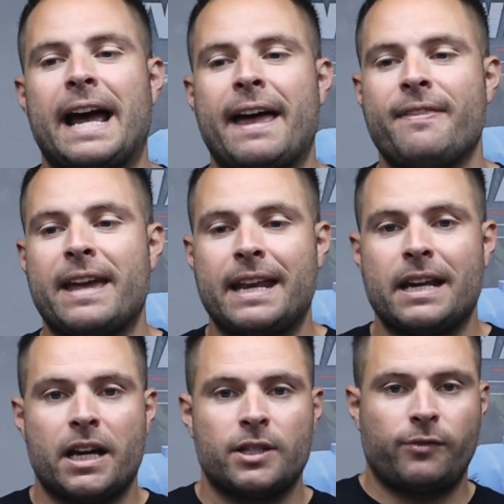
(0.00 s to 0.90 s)
And
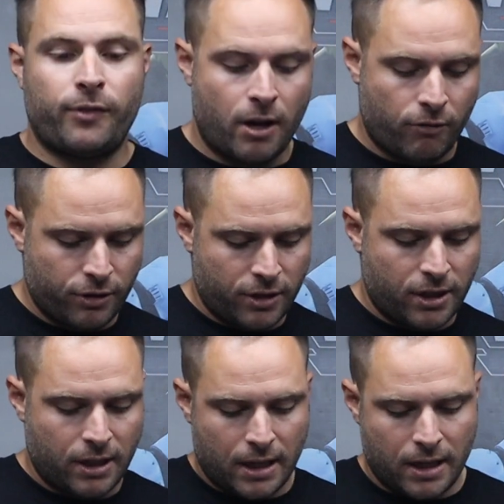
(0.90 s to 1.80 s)
then as far
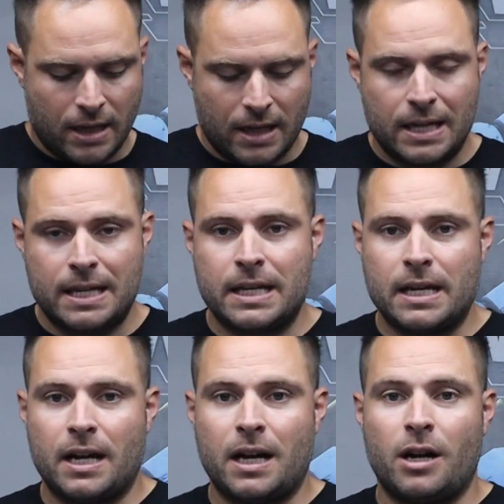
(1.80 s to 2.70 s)
as
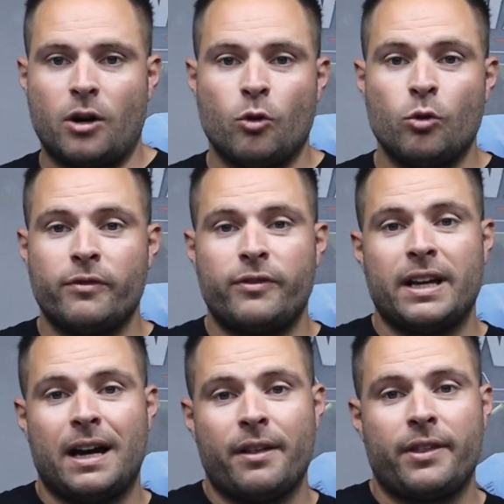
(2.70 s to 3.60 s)
the all of
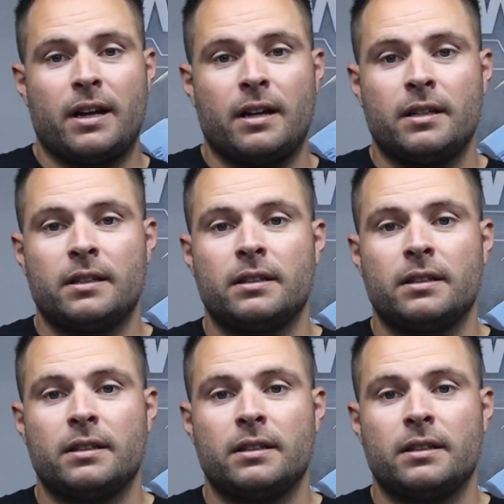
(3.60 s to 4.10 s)
the other